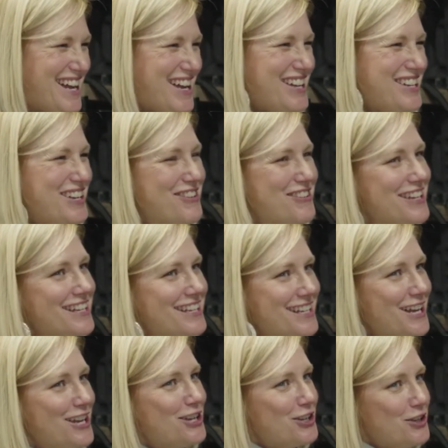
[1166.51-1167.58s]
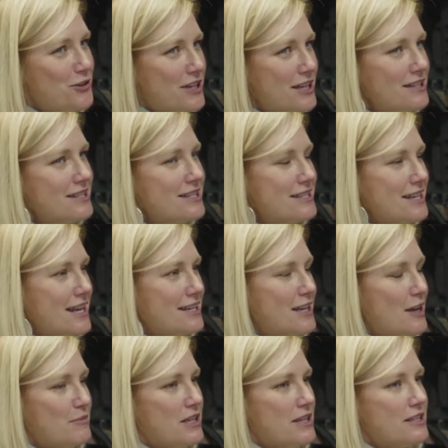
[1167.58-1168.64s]
you can stand
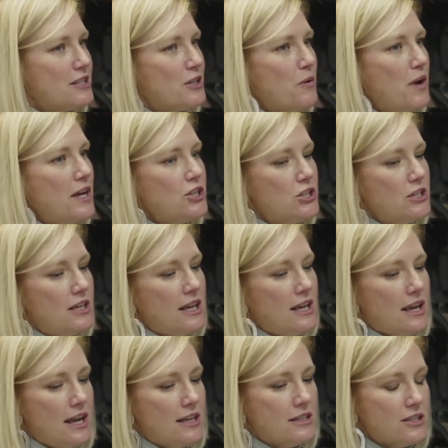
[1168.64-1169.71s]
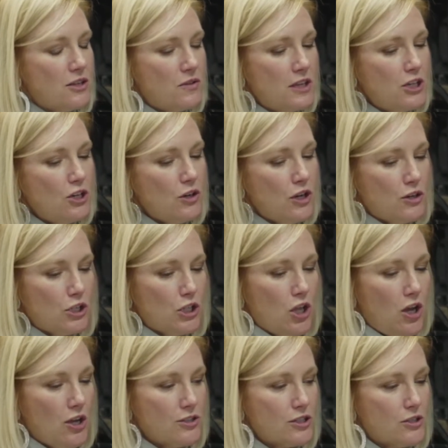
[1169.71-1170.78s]
up to this questioning. And so then you go to
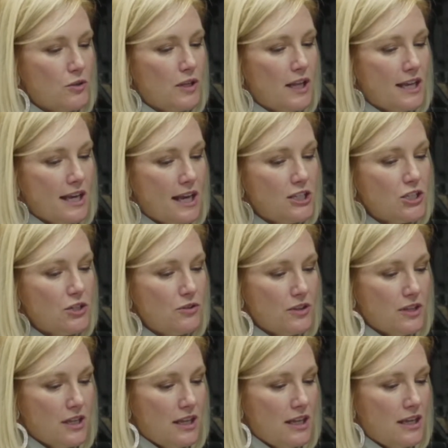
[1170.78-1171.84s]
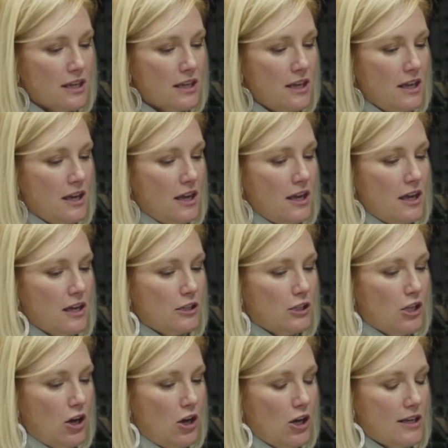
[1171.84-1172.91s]
law school, and I do think law